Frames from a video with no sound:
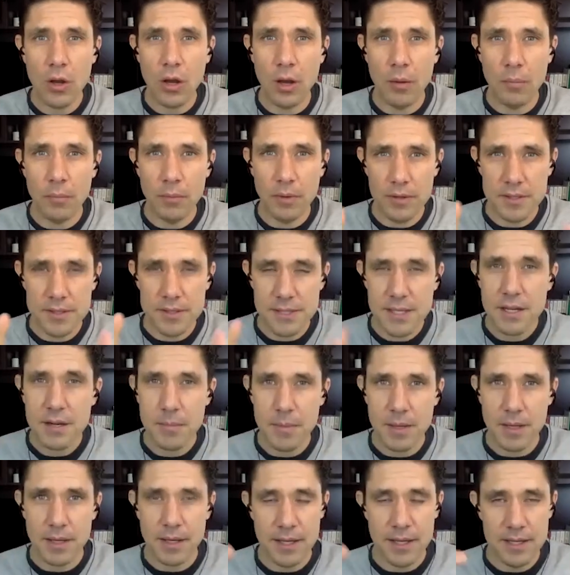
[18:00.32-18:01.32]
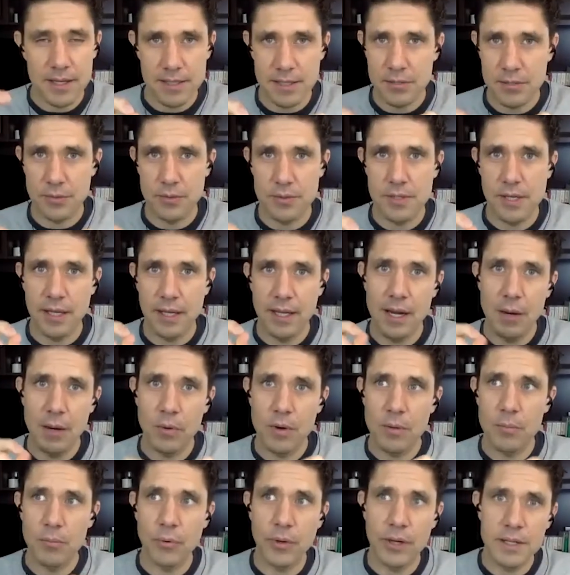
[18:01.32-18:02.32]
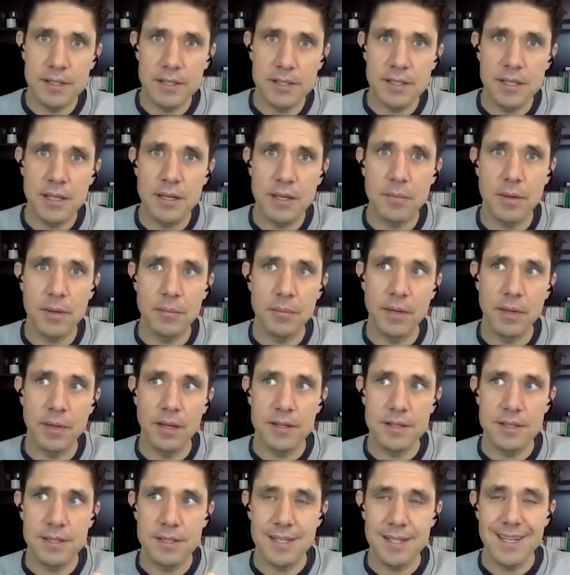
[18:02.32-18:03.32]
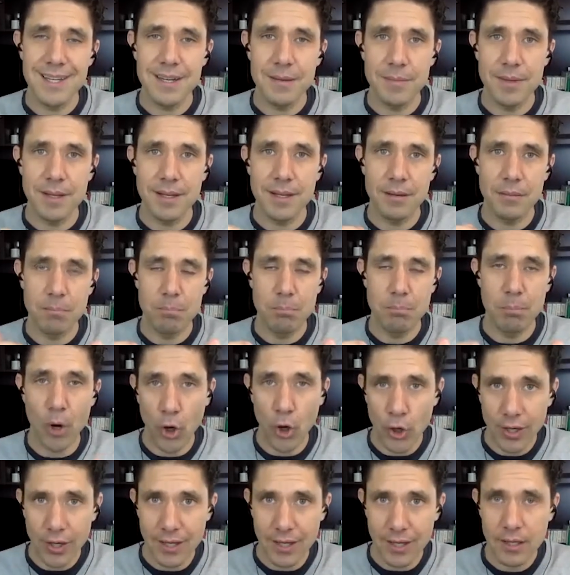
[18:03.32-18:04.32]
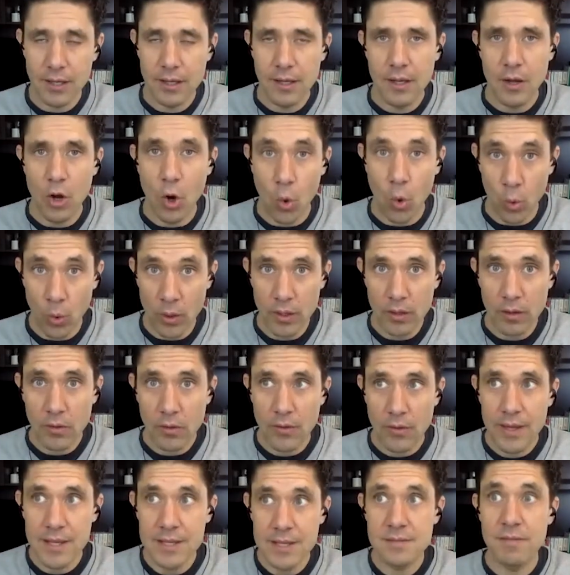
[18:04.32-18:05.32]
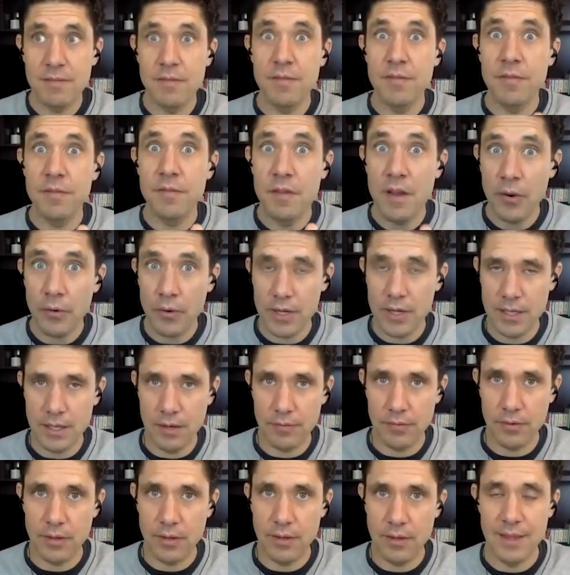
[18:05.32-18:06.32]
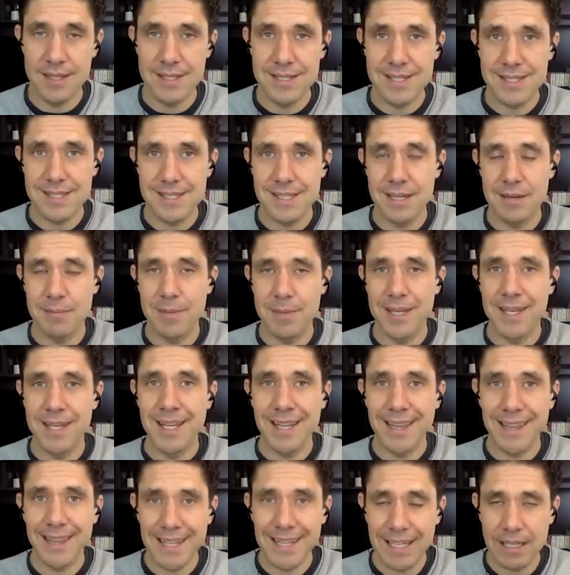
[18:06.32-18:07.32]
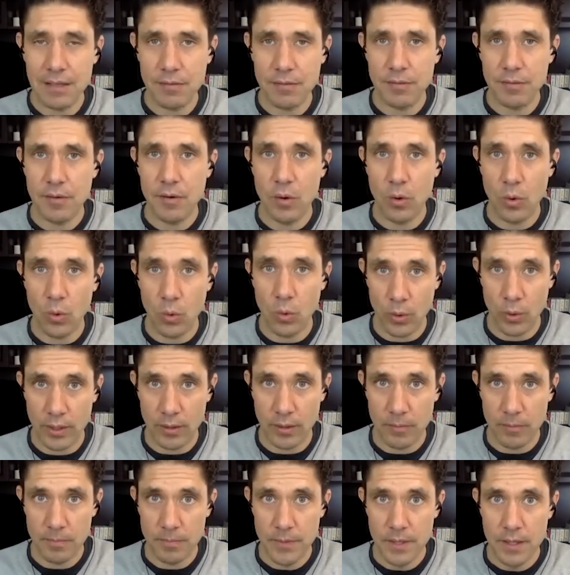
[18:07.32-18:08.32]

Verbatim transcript: um, cinnamon is interesting, and I want to bring cinnamon because cinnamon bark oil is very different than cinnamon leaf oil.